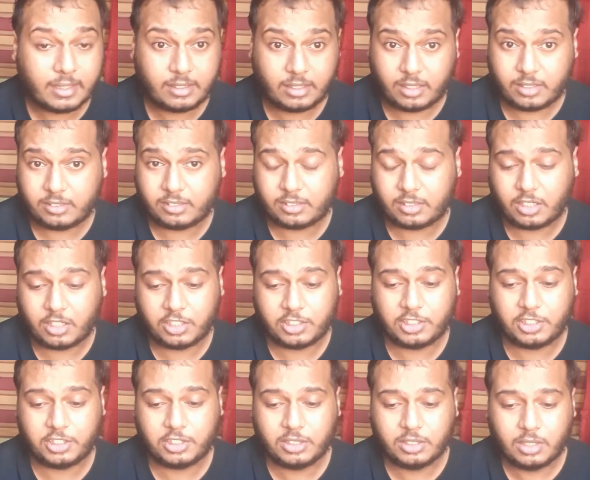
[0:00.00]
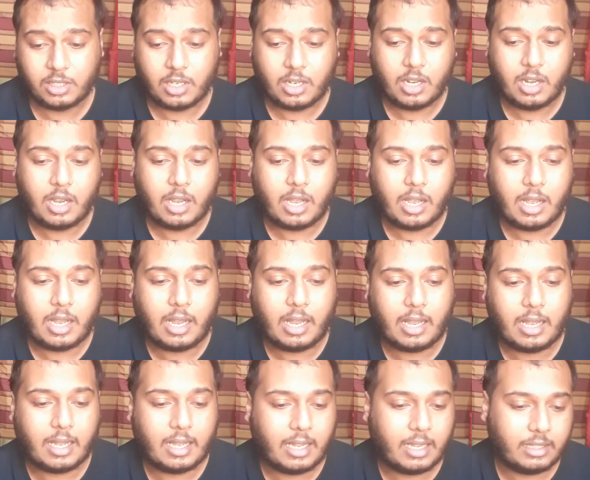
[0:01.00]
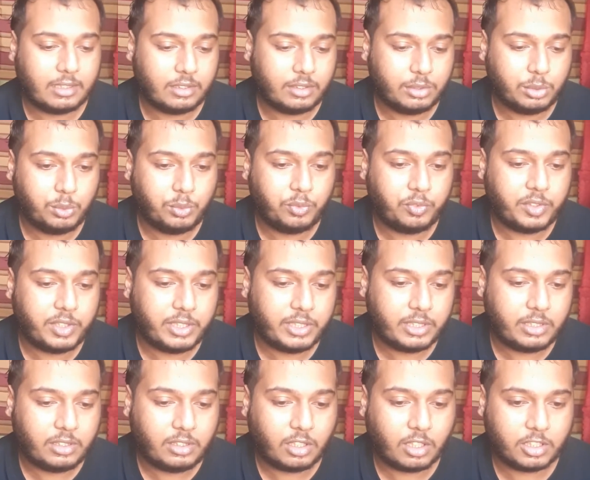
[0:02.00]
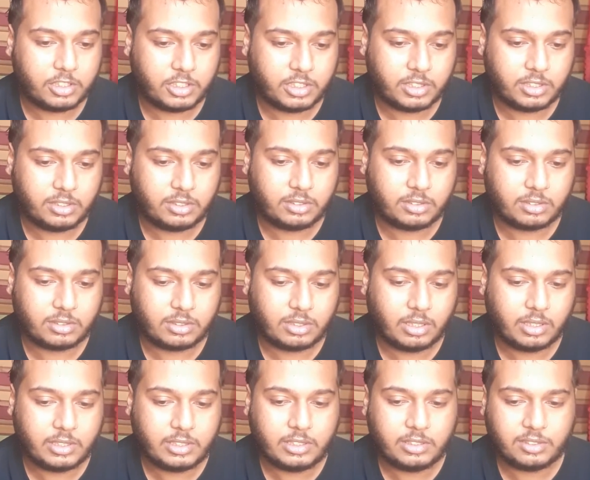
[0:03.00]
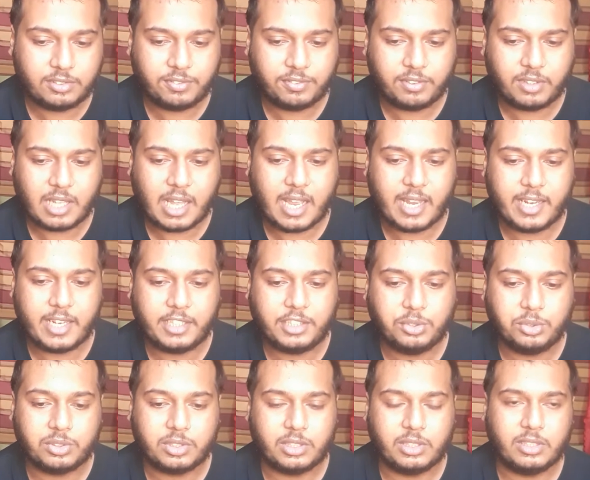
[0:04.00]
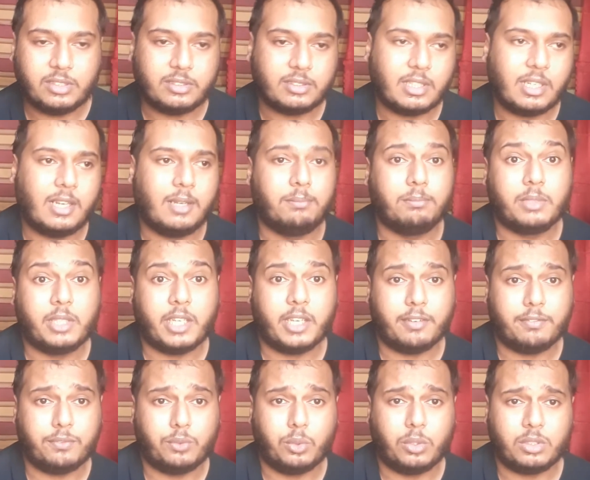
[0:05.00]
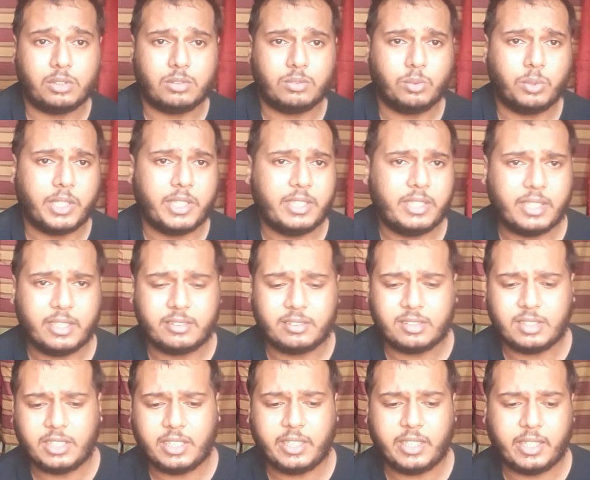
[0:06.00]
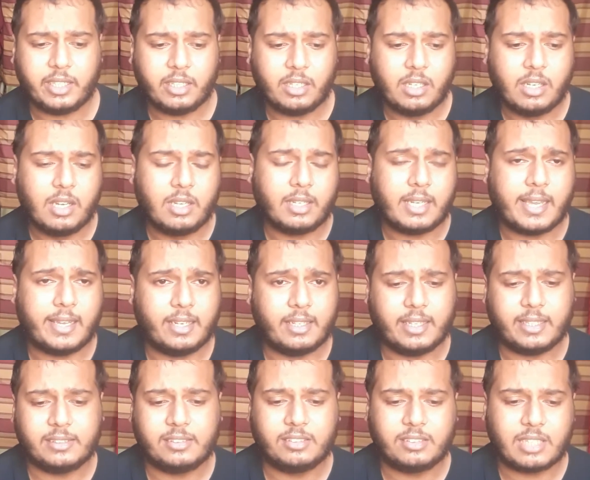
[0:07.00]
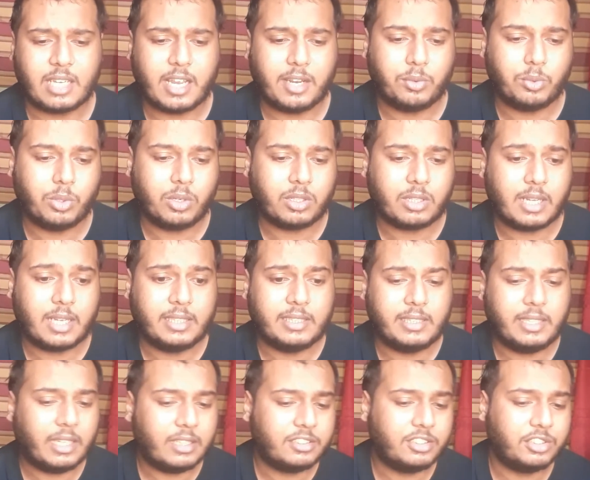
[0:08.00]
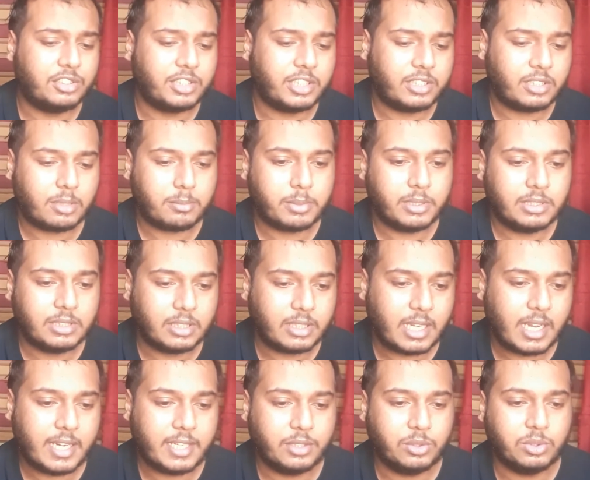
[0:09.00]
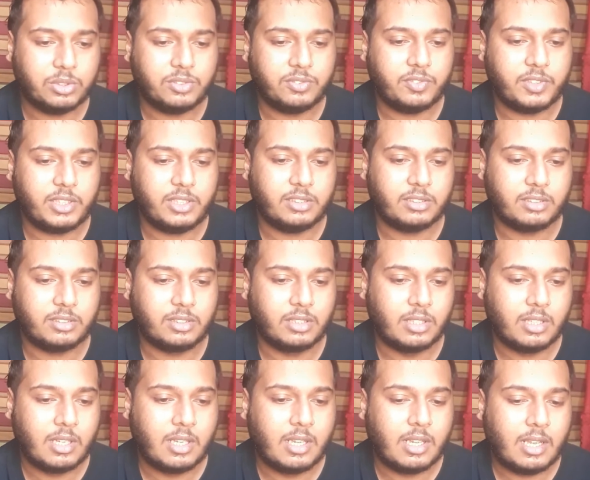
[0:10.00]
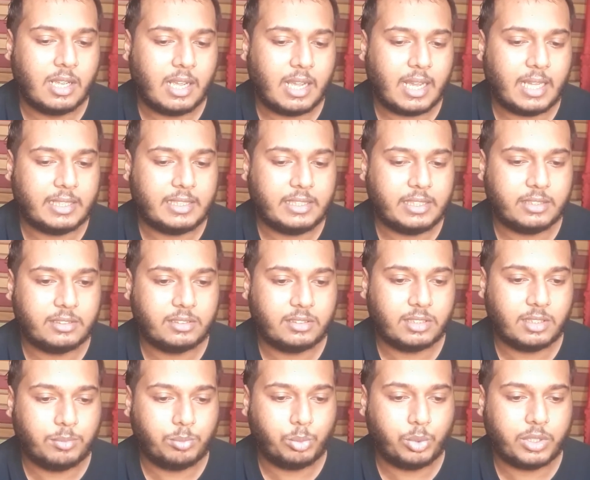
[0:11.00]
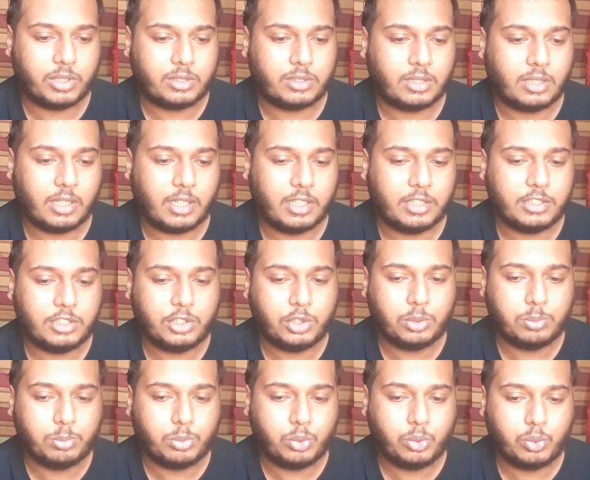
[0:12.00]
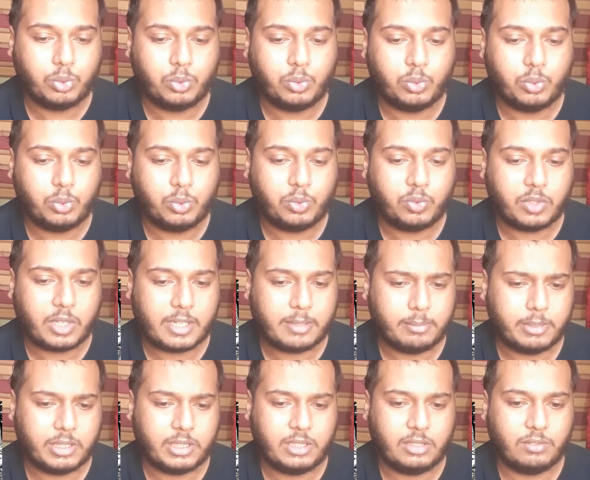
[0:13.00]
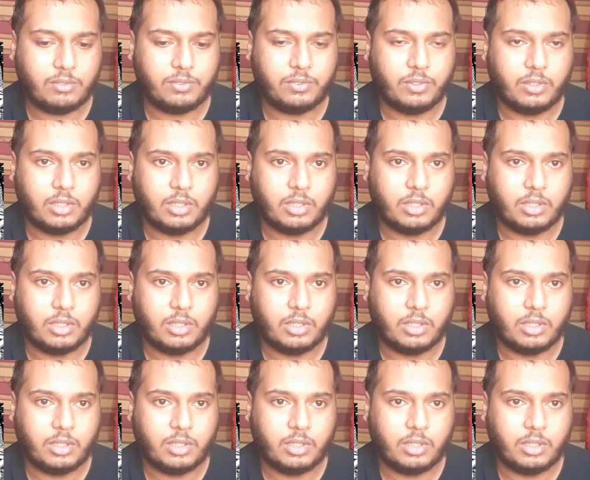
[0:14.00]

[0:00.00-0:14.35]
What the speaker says: does dodge, and Luffy dodges. He's flying using his gear fort, where he kicks the air, kind of like the skywalk, and he gets straight up into Kaido's face, and he hits him with a new move, I believe,